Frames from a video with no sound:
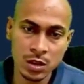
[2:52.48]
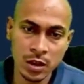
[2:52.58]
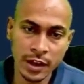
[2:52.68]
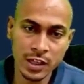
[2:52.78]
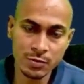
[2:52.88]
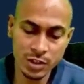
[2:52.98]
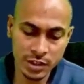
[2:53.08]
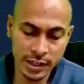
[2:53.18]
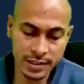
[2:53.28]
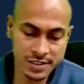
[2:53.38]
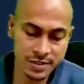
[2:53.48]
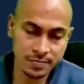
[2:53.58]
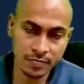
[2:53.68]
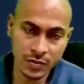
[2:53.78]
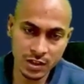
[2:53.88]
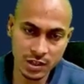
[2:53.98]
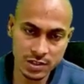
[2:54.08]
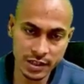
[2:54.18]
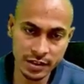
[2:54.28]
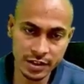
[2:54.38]
Anybody guess?
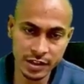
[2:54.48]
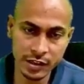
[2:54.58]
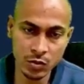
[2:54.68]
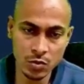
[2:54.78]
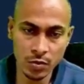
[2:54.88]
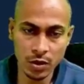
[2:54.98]
Yes, I tell you